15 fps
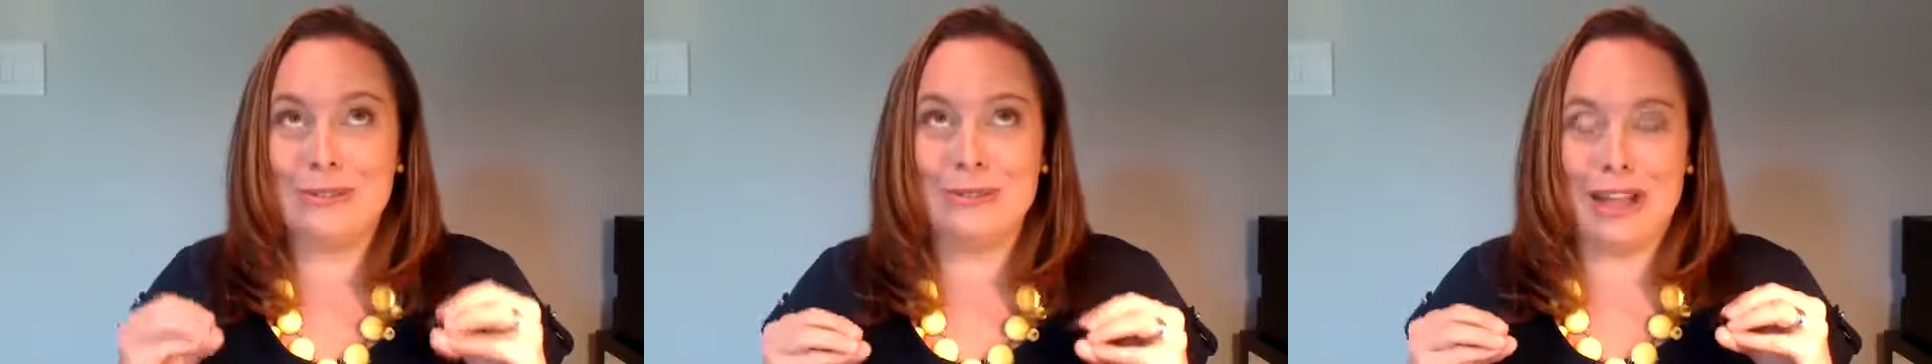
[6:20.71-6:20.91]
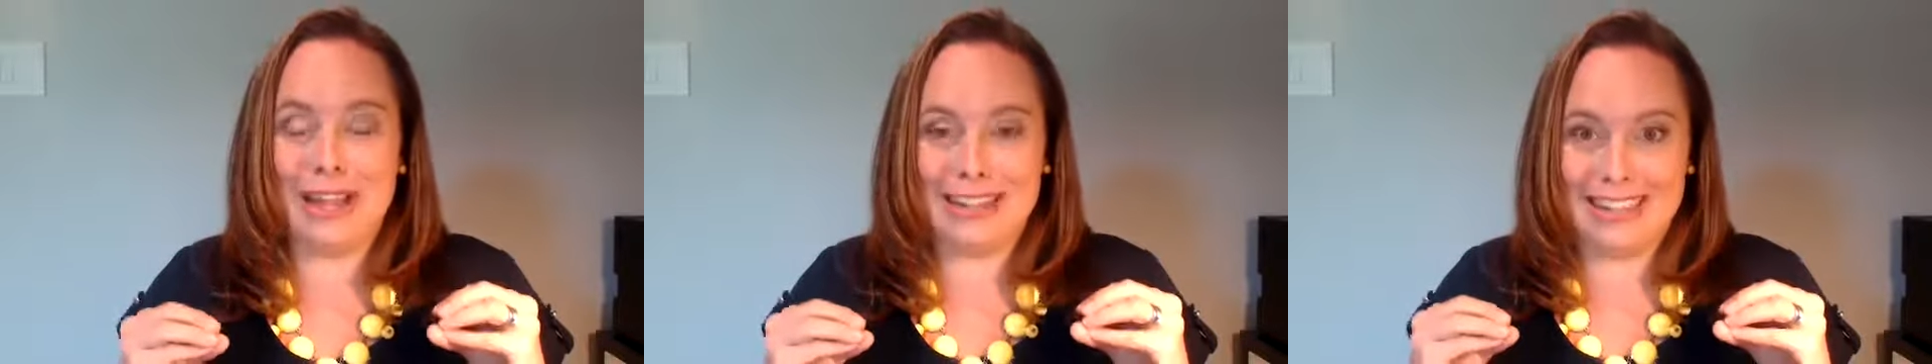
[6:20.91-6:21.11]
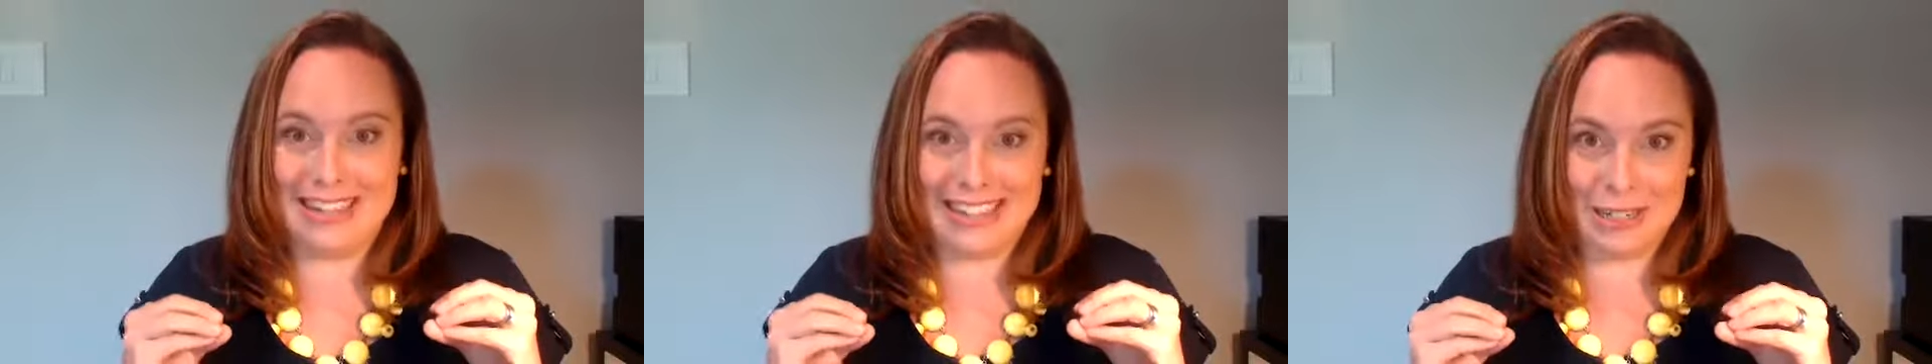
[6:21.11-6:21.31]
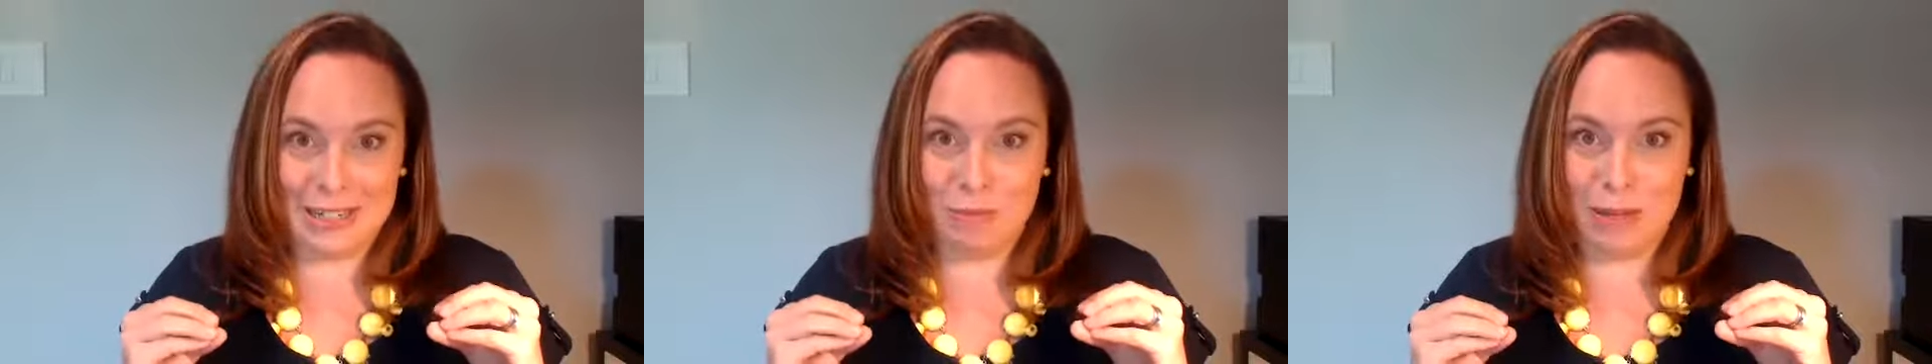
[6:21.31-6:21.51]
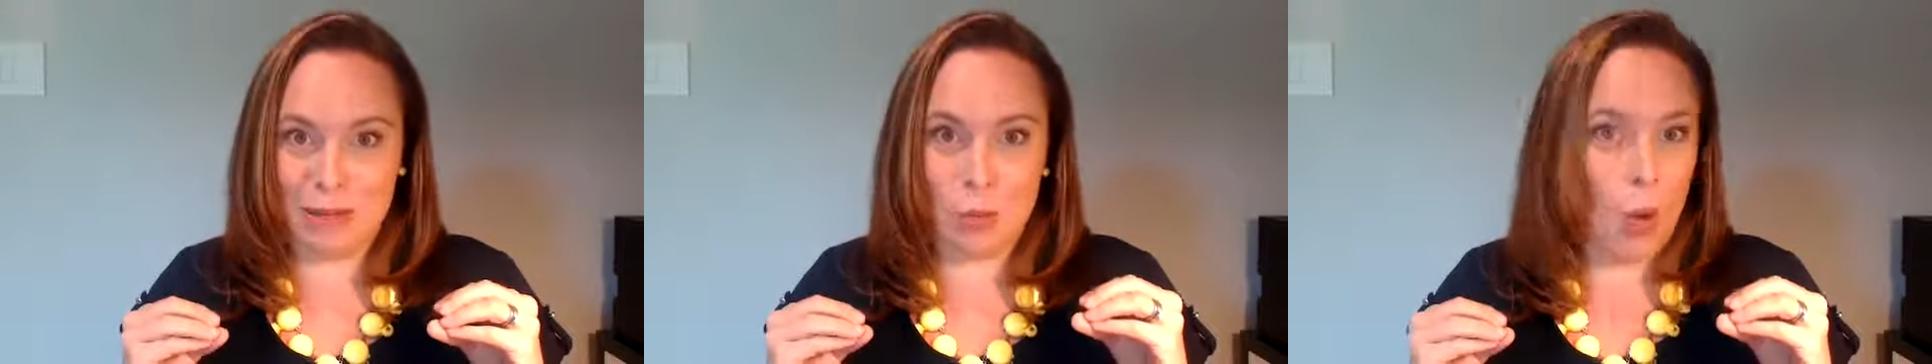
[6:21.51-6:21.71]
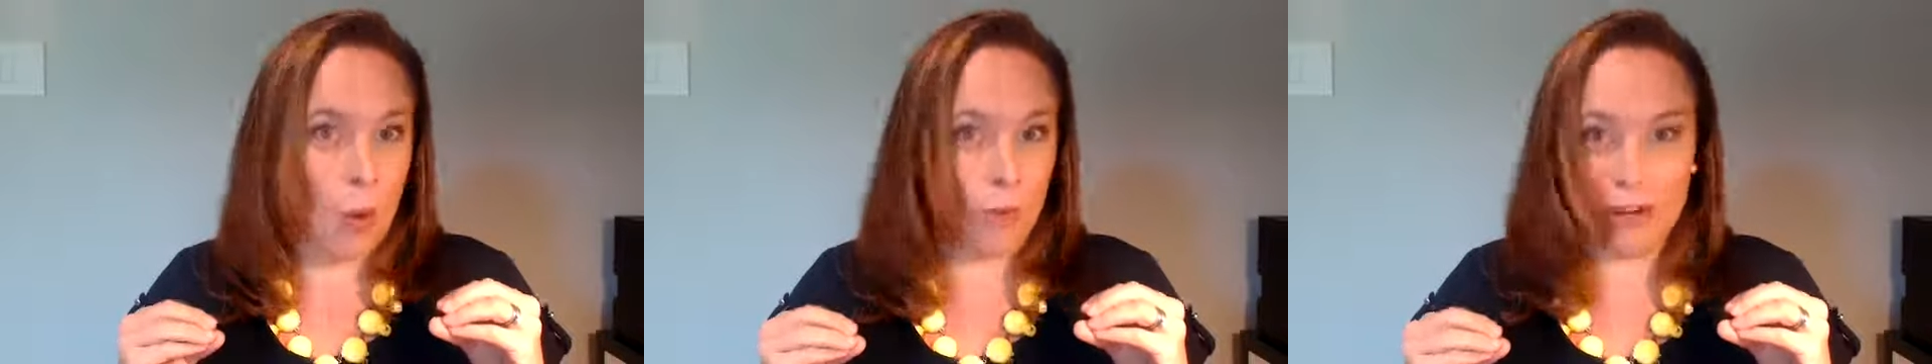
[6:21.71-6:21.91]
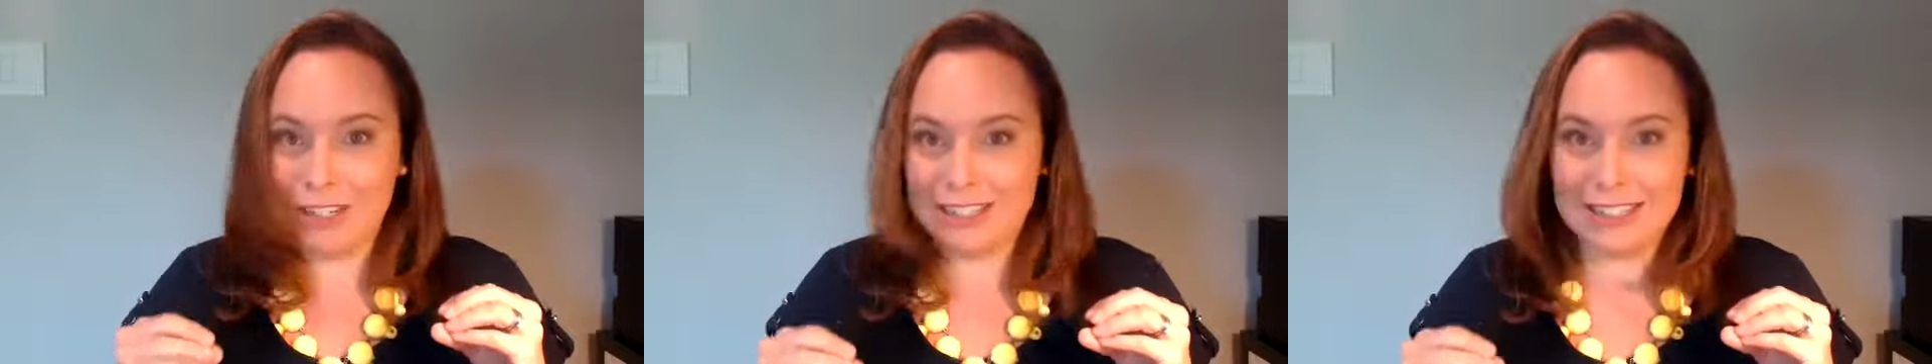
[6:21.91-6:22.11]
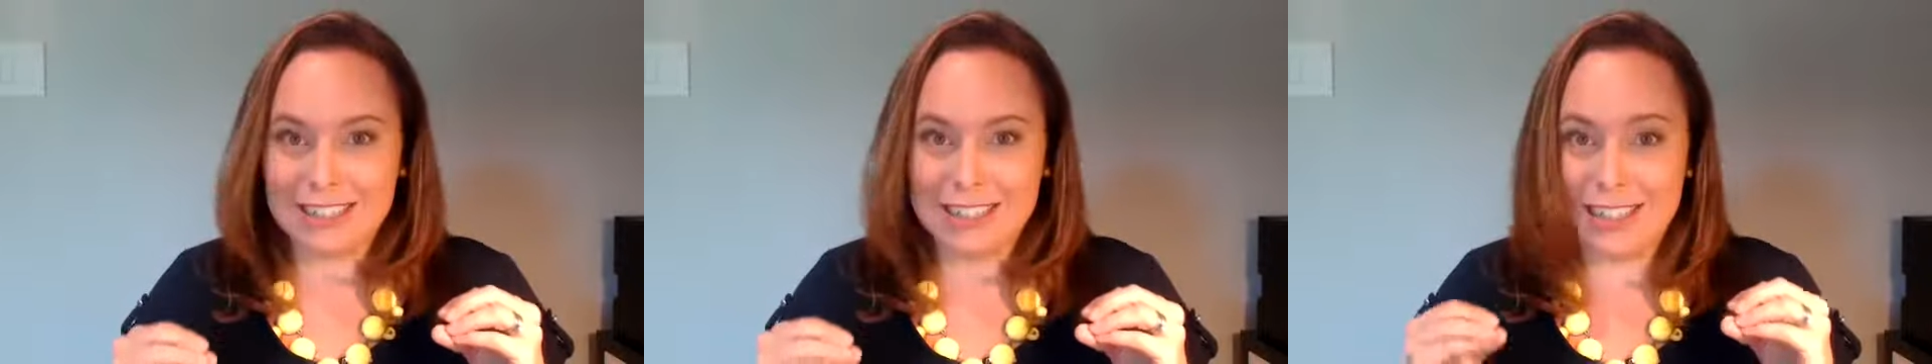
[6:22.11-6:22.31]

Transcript: do not need to be Walmart